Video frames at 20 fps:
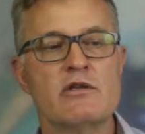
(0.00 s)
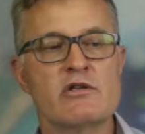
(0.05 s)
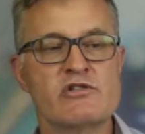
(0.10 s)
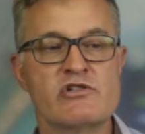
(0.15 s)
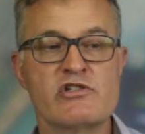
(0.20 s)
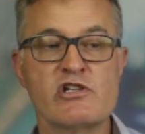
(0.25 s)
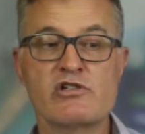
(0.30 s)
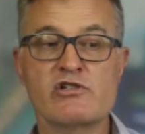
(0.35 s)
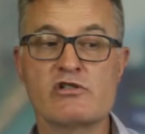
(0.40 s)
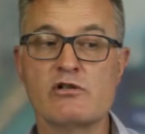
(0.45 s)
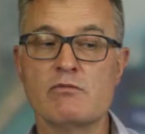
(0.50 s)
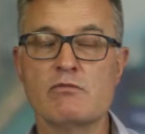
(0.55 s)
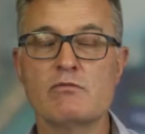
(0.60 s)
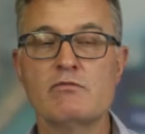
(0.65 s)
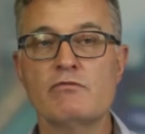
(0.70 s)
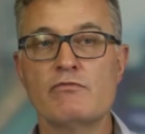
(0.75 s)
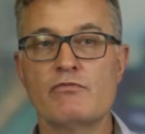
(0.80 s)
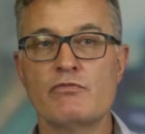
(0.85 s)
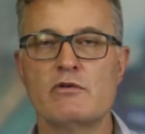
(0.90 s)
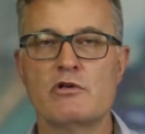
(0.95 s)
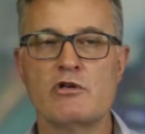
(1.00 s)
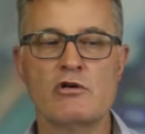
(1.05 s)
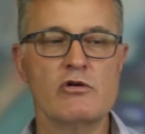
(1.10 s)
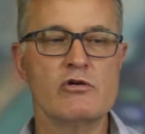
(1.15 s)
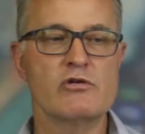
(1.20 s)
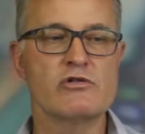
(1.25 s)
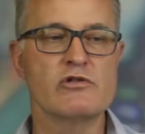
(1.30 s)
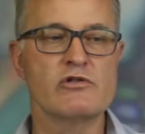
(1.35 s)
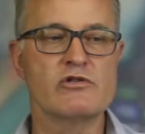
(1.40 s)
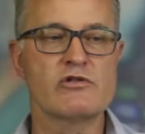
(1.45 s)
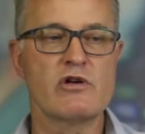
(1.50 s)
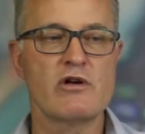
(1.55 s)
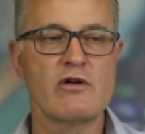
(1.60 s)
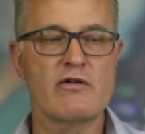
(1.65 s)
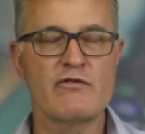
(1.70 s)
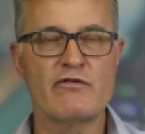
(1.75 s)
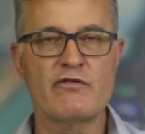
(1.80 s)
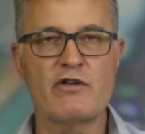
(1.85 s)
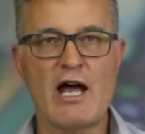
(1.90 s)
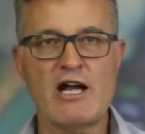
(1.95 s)
The system uses
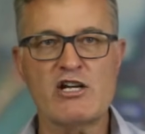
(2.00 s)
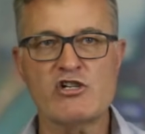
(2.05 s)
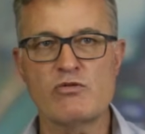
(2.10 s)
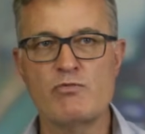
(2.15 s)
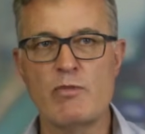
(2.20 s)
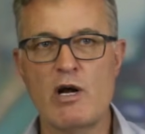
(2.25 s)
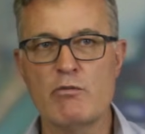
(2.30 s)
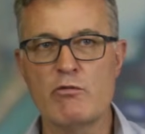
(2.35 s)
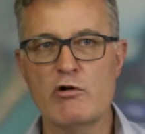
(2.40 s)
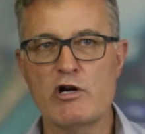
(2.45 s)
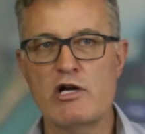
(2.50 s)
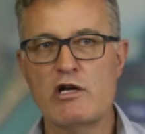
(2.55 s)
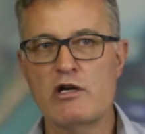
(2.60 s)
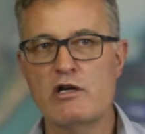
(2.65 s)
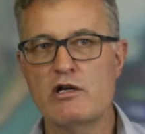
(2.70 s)
flash memory.